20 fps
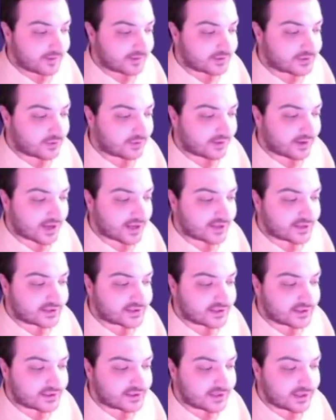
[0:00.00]
So knight
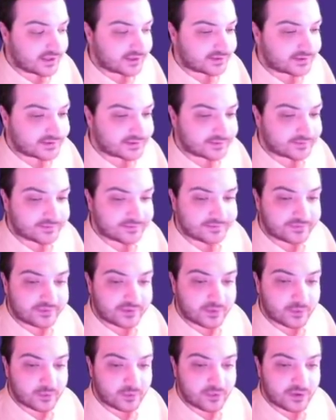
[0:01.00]
c6,
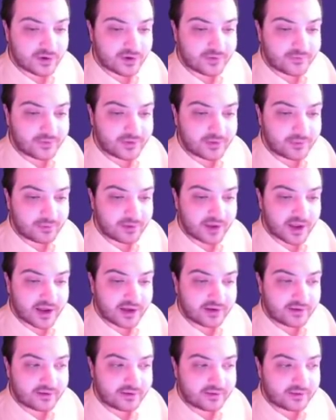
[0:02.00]
wonderfully played.